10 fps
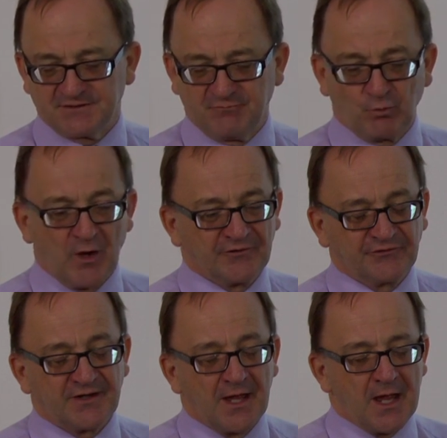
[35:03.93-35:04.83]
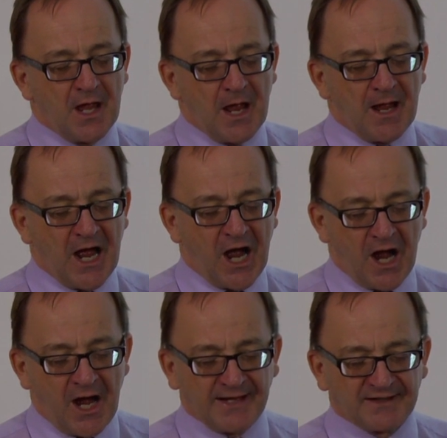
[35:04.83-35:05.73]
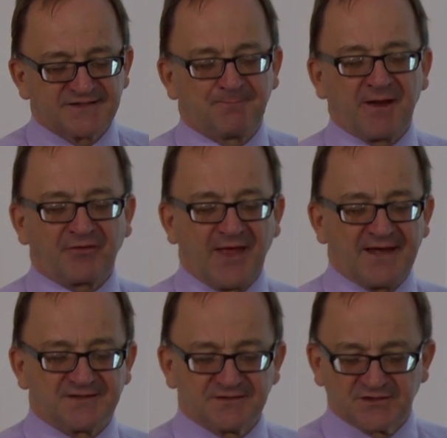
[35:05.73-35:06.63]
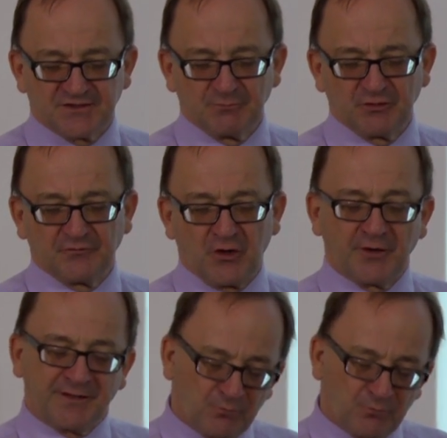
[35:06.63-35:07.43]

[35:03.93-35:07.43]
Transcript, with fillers: whilst I expect that to move on,